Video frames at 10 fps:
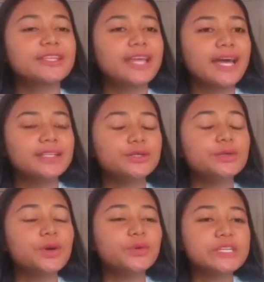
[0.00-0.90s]
dad
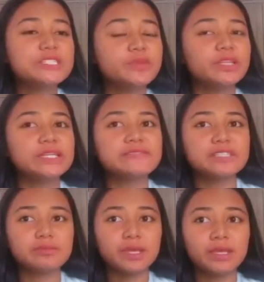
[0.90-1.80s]
who always believes
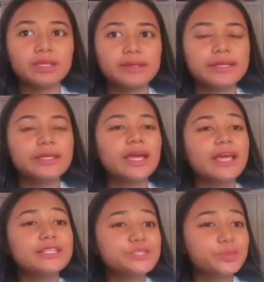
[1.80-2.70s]
in me
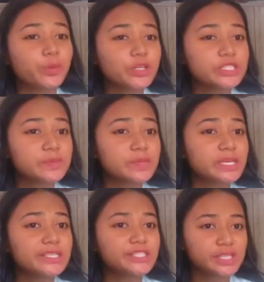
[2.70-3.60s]
and supports
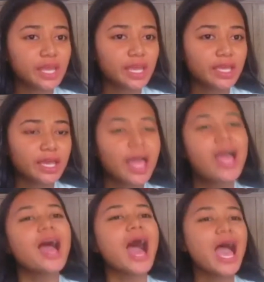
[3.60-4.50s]
me each day,
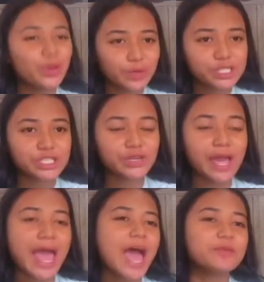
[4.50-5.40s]
I wish you
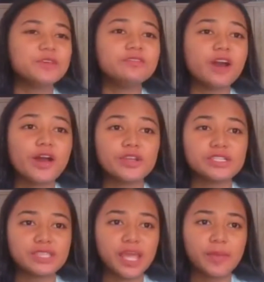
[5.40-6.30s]
a happy
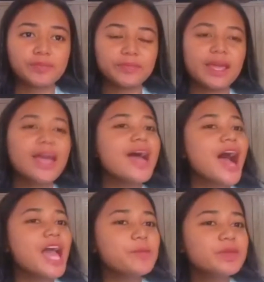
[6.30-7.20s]
Father's Day.
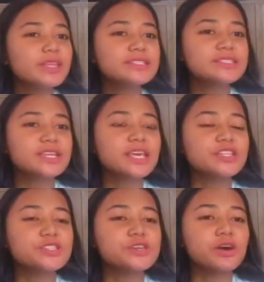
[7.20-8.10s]
I may not say
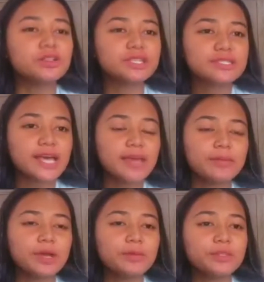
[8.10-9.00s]
it to you all the
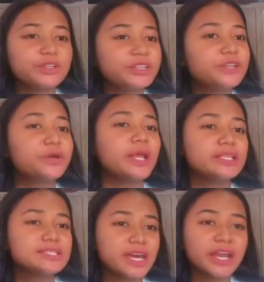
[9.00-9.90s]
time, but for the
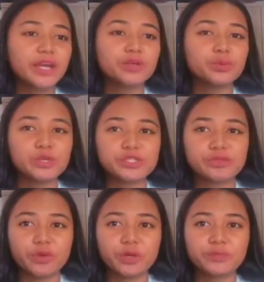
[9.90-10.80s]
greatest dad I could wish for.